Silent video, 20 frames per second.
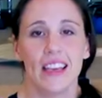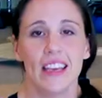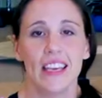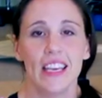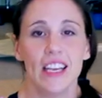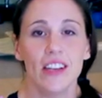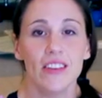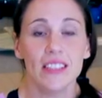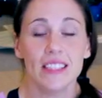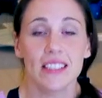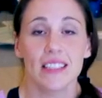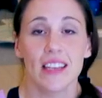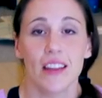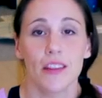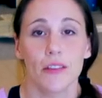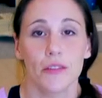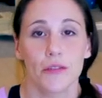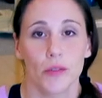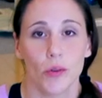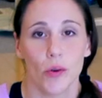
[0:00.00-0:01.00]
Here is
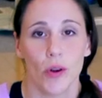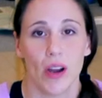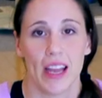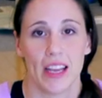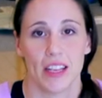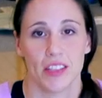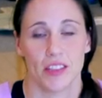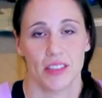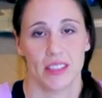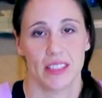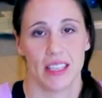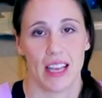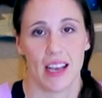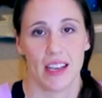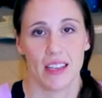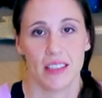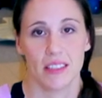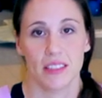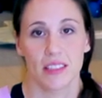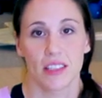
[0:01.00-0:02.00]
another floor
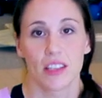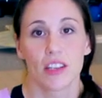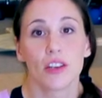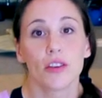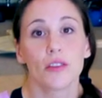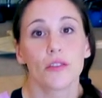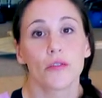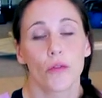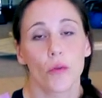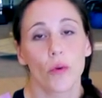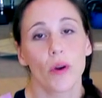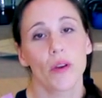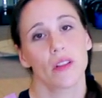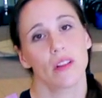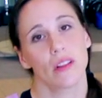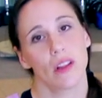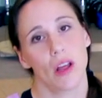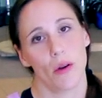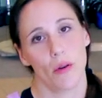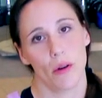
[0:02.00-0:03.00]
exercise for the
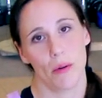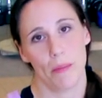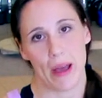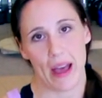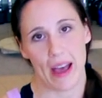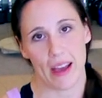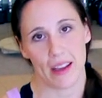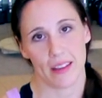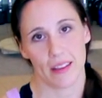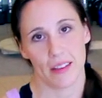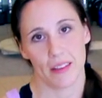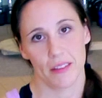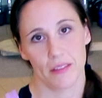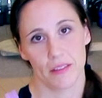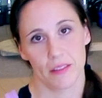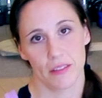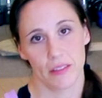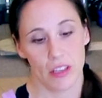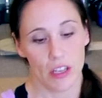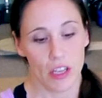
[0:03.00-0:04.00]
lower back.
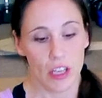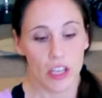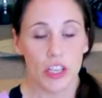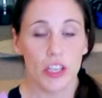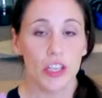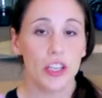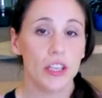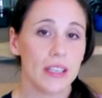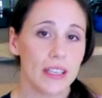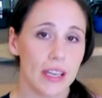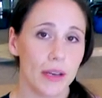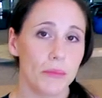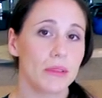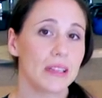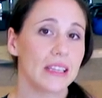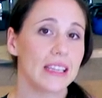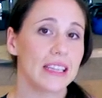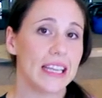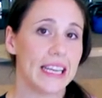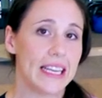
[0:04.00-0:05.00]
You're going to come
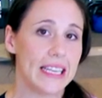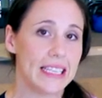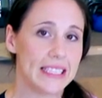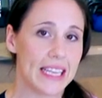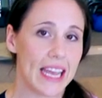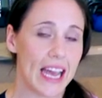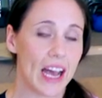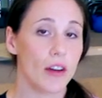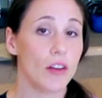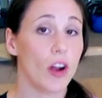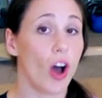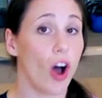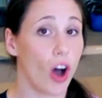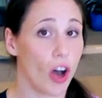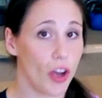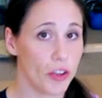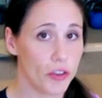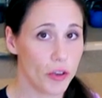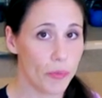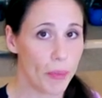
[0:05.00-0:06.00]
lay down
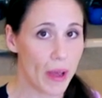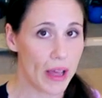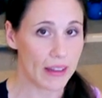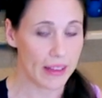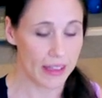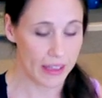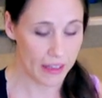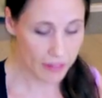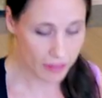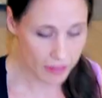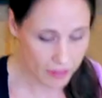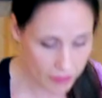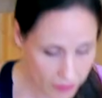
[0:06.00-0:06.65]
on your belly.